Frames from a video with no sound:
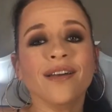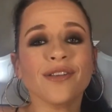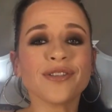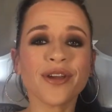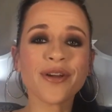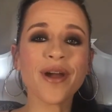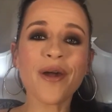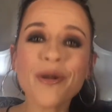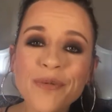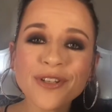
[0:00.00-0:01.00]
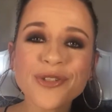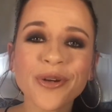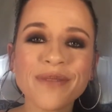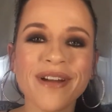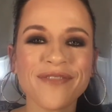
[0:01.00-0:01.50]
So I hope you
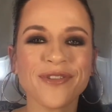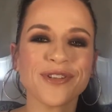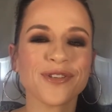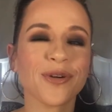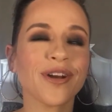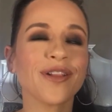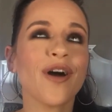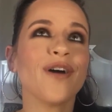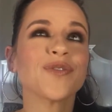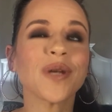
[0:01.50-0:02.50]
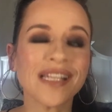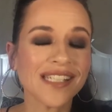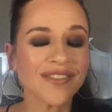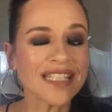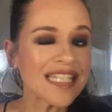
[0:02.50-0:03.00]
enjoyed my first tutorial of
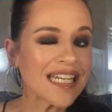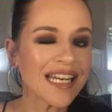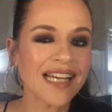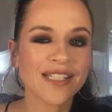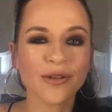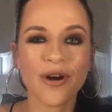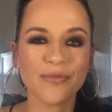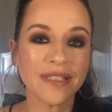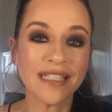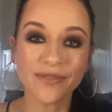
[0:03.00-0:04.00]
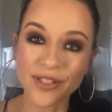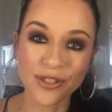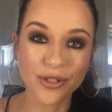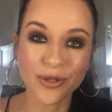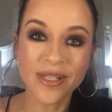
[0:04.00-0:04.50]
2017. I still can't believe it's a
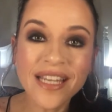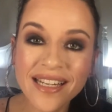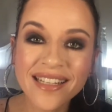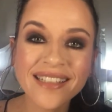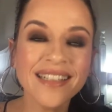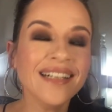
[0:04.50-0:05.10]
new year.